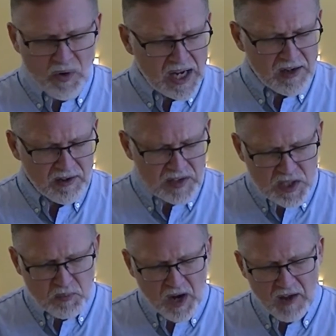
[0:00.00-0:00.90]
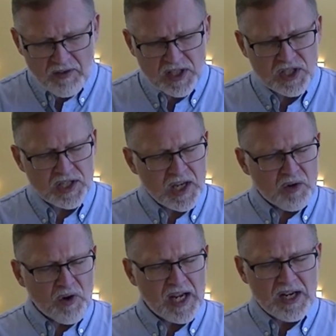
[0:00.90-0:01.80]
right here in this province,
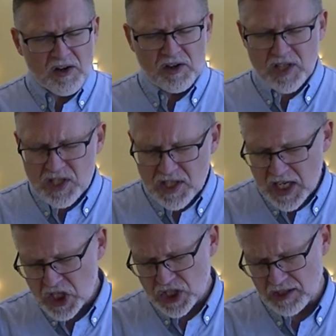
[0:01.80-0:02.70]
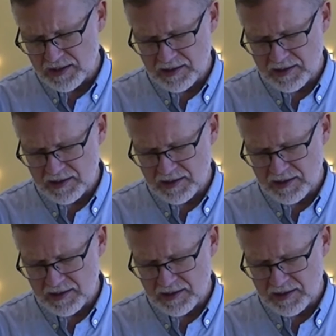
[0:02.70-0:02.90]
right here in this nation.